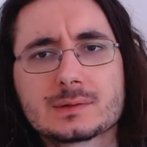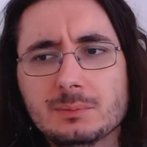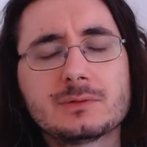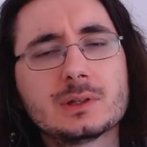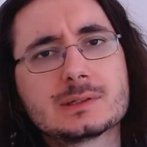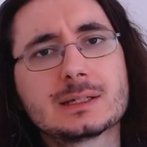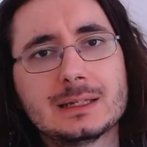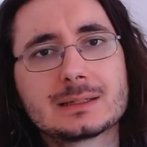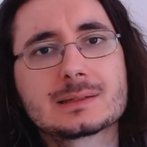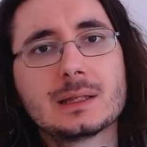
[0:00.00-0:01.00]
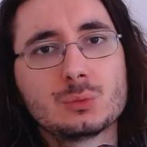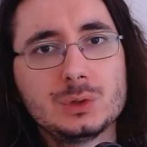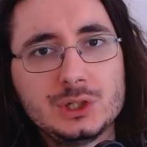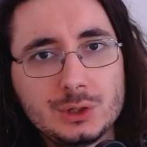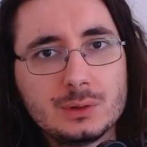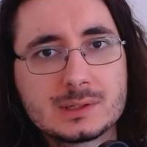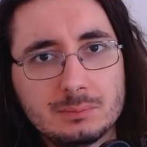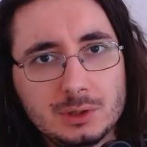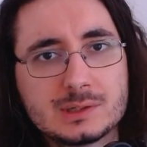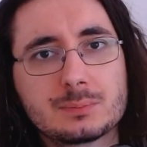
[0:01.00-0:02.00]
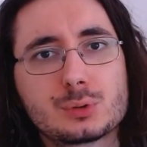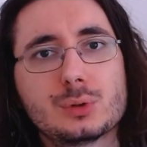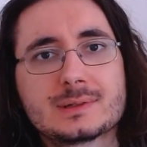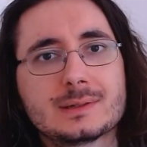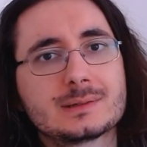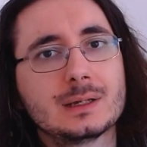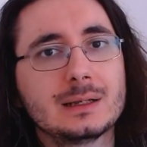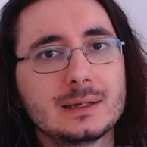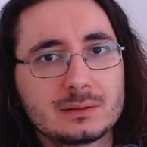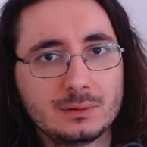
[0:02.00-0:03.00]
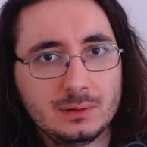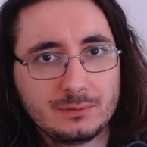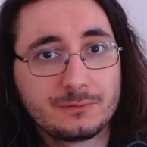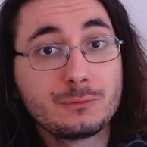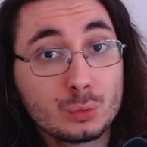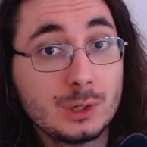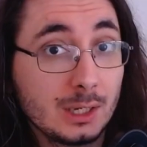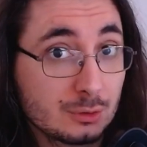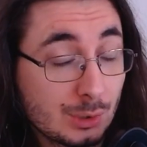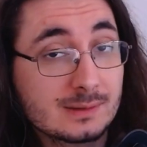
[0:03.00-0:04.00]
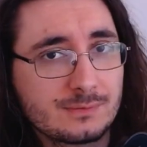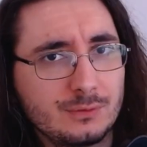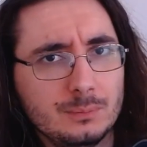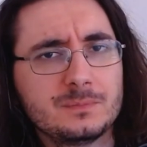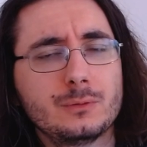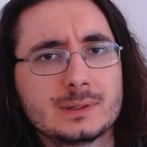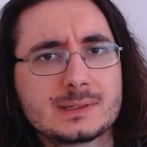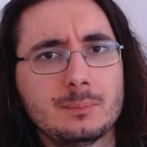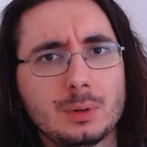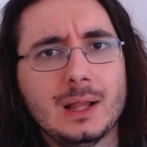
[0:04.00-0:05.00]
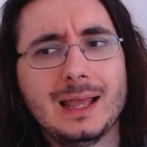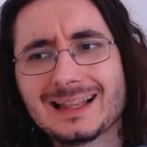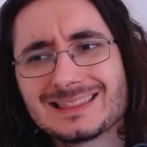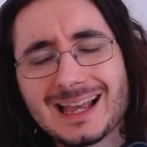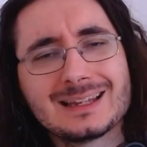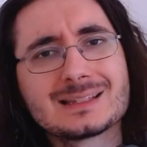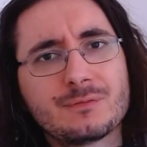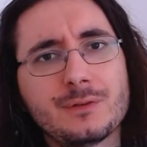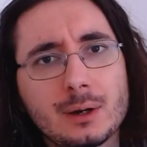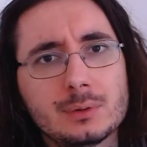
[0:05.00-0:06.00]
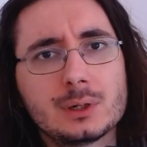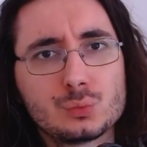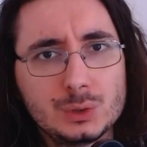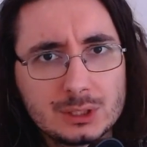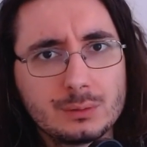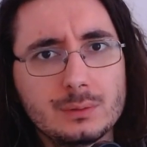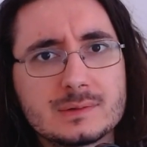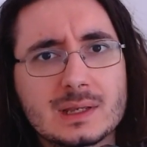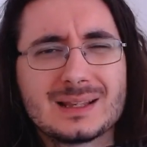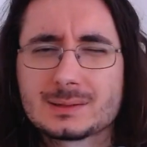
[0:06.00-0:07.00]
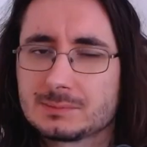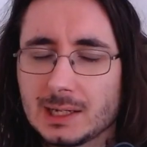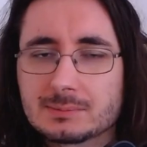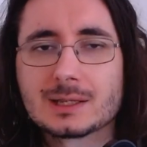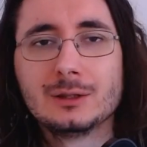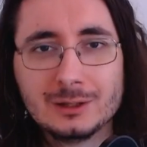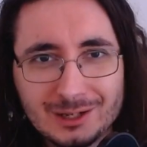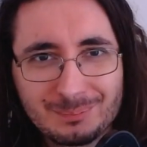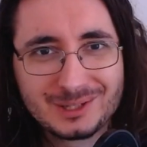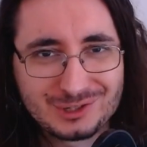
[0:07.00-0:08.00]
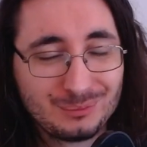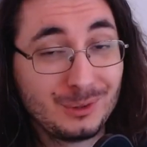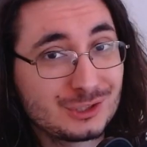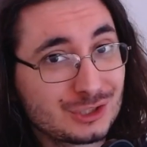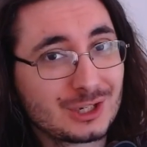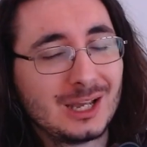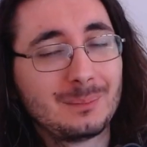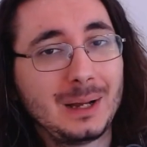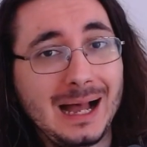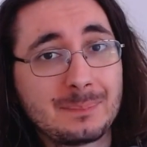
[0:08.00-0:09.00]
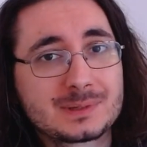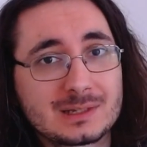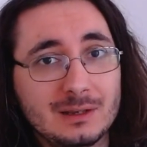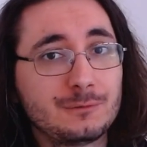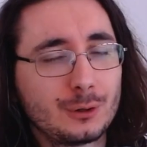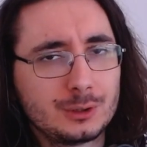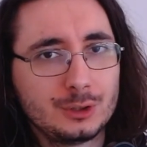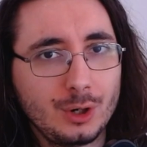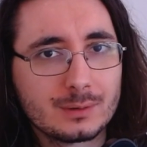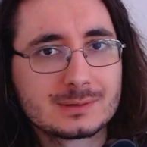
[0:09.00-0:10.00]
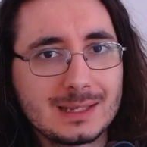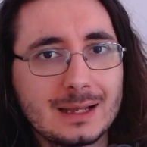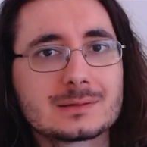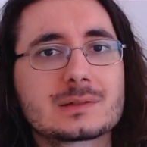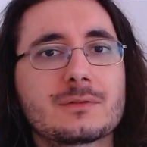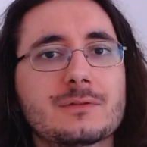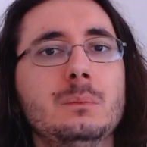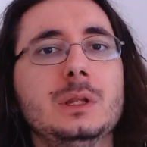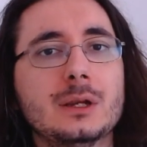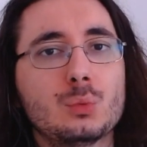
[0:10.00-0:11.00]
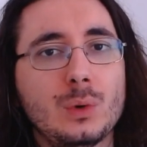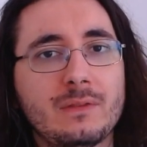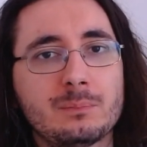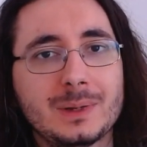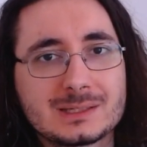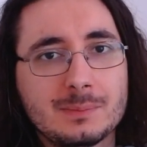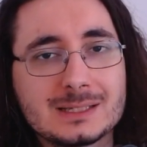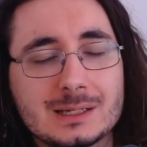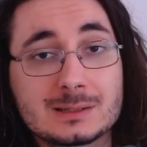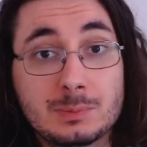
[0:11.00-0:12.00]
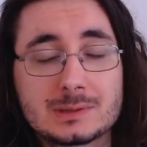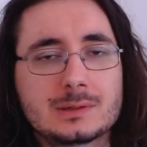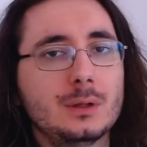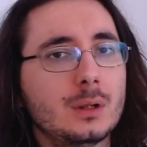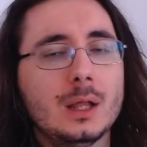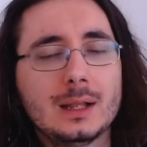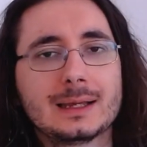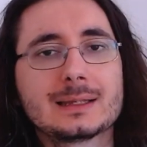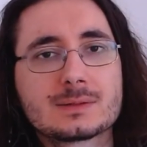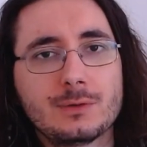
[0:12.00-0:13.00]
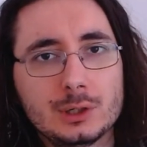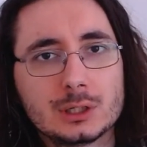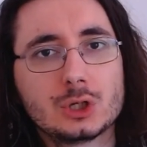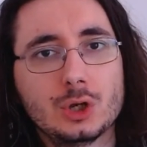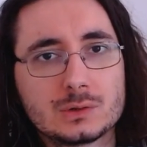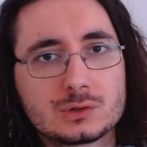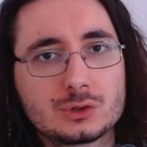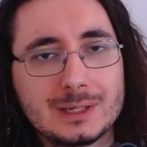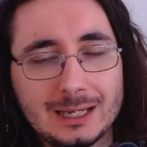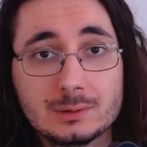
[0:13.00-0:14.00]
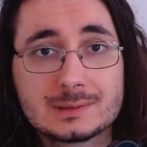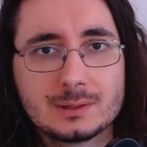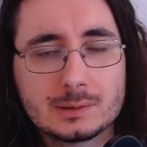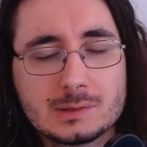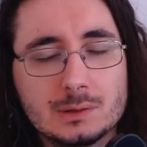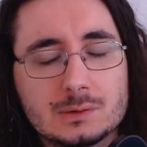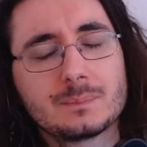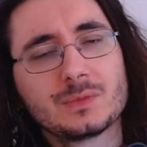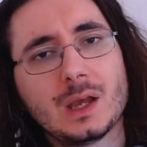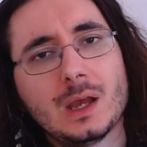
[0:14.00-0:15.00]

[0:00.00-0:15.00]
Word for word: some of the techniques that we use in music processing, like the Fourier transform, for example. And that is very rigorous, sometimes a little bit too much, perhaps if you're not that familiar with mathematics mathematics, but still, like it's very good to get you started.